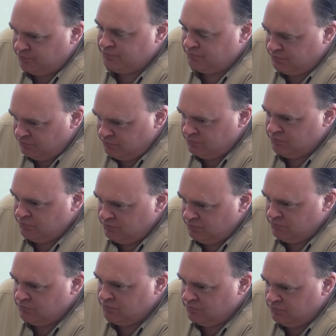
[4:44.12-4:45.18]

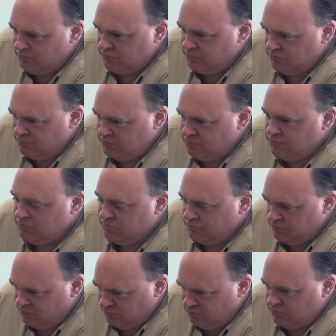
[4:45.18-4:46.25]

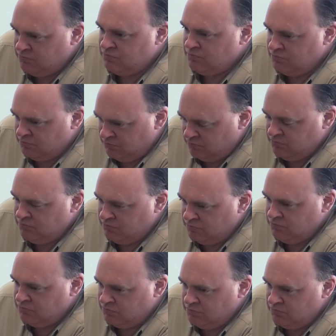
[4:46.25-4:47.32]

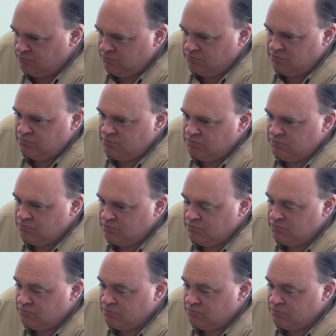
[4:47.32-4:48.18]
This person isn't speaking.